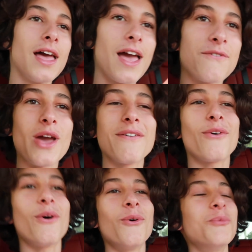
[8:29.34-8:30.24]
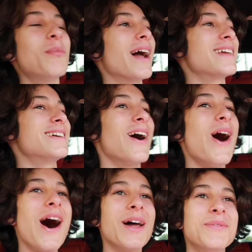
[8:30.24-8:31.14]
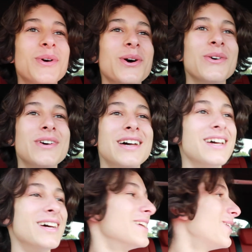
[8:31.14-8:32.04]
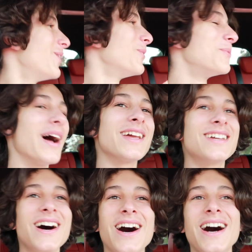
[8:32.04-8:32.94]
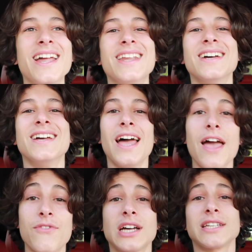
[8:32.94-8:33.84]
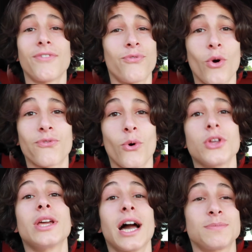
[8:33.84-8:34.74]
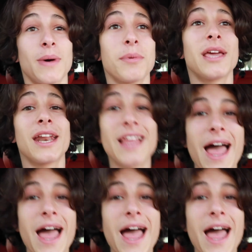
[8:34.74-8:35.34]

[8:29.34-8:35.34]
If you have oh my god, bro. Oh my god. If you guys have a 440, you guys better be getting an